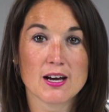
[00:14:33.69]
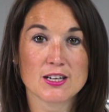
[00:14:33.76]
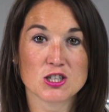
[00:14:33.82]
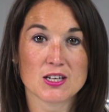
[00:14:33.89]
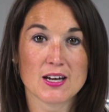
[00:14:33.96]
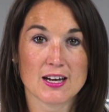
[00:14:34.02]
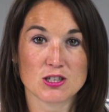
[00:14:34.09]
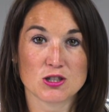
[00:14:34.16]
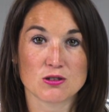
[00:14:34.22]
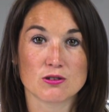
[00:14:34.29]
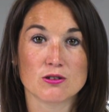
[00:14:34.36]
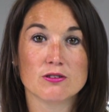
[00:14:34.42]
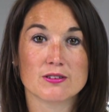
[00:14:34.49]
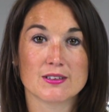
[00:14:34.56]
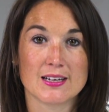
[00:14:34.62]

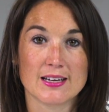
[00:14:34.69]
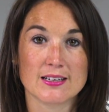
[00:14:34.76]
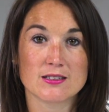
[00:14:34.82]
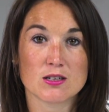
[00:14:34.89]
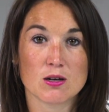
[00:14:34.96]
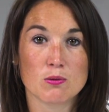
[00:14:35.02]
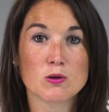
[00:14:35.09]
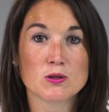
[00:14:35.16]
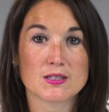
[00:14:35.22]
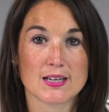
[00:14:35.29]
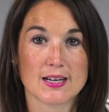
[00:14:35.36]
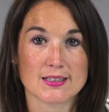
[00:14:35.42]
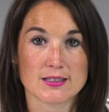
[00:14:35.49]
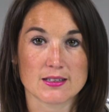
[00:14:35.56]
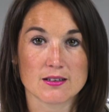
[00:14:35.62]
educational needs
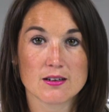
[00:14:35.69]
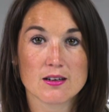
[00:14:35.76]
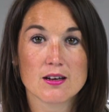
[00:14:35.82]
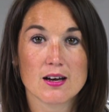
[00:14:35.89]
coordinator,